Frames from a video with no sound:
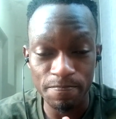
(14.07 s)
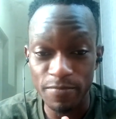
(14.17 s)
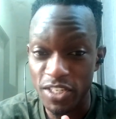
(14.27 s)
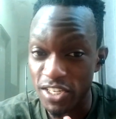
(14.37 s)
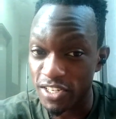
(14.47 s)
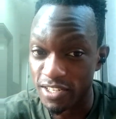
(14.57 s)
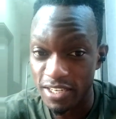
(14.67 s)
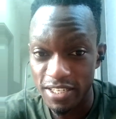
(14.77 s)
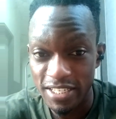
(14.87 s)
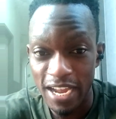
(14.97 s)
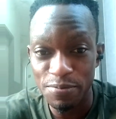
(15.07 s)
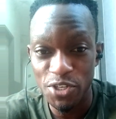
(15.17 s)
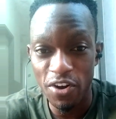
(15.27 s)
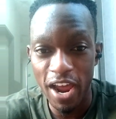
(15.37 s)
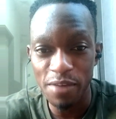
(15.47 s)
Just
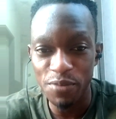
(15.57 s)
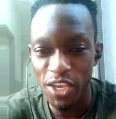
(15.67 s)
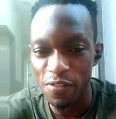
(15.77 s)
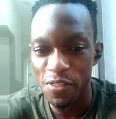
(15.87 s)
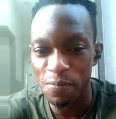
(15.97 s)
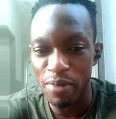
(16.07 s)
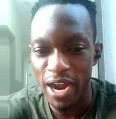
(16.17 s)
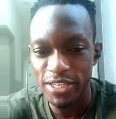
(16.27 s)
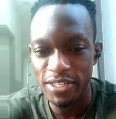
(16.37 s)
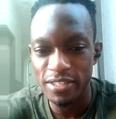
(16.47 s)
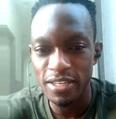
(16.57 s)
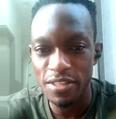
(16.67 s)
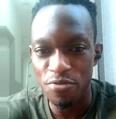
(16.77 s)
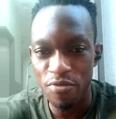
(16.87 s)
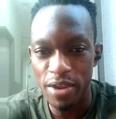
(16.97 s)
subscribe, hit the button,
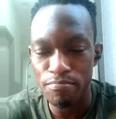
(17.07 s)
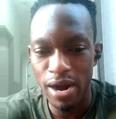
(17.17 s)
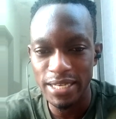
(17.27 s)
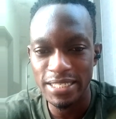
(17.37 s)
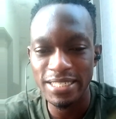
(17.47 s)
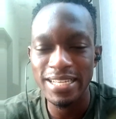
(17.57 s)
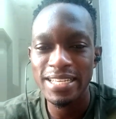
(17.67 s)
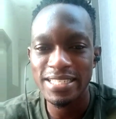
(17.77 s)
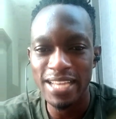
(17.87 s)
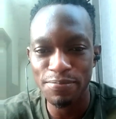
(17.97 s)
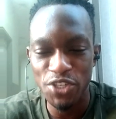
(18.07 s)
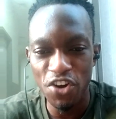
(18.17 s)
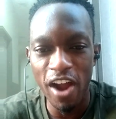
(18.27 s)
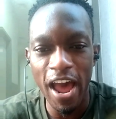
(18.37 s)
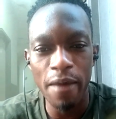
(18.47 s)
the red button,
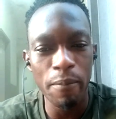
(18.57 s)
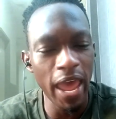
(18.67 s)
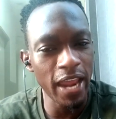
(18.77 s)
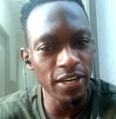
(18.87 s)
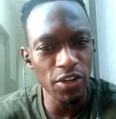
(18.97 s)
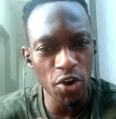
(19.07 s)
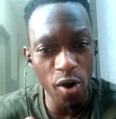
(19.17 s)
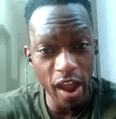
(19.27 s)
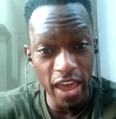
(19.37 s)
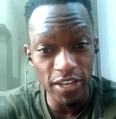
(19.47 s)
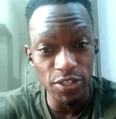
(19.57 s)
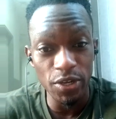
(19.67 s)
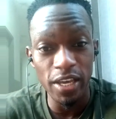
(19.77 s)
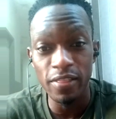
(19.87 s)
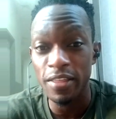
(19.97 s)
subscribe, and go ahead to
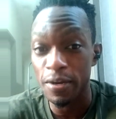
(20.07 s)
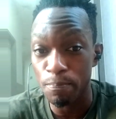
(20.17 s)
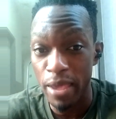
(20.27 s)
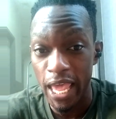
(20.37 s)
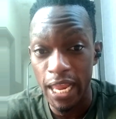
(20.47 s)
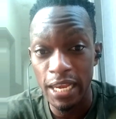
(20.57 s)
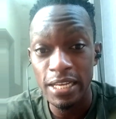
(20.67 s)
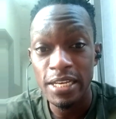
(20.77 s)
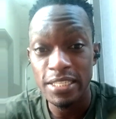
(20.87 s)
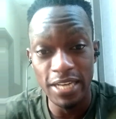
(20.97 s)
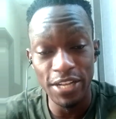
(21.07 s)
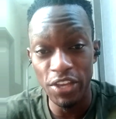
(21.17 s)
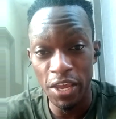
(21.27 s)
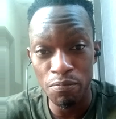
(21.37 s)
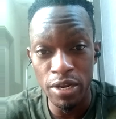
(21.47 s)
hit that bell so that you
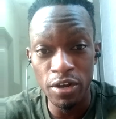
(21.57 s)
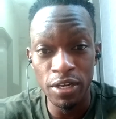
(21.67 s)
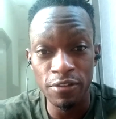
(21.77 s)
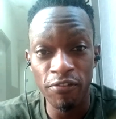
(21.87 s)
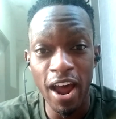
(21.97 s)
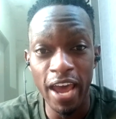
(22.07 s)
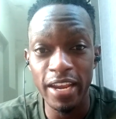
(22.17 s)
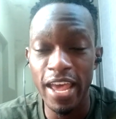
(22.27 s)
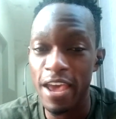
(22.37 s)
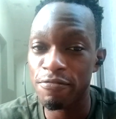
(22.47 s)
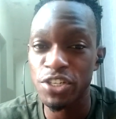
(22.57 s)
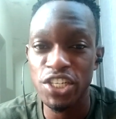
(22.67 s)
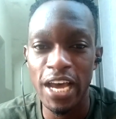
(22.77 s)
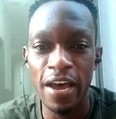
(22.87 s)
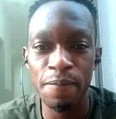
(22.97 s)
can be notified every
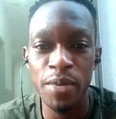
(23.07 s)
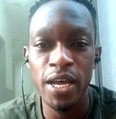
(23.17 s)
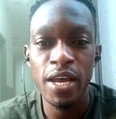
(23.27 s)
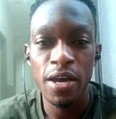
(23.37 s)
time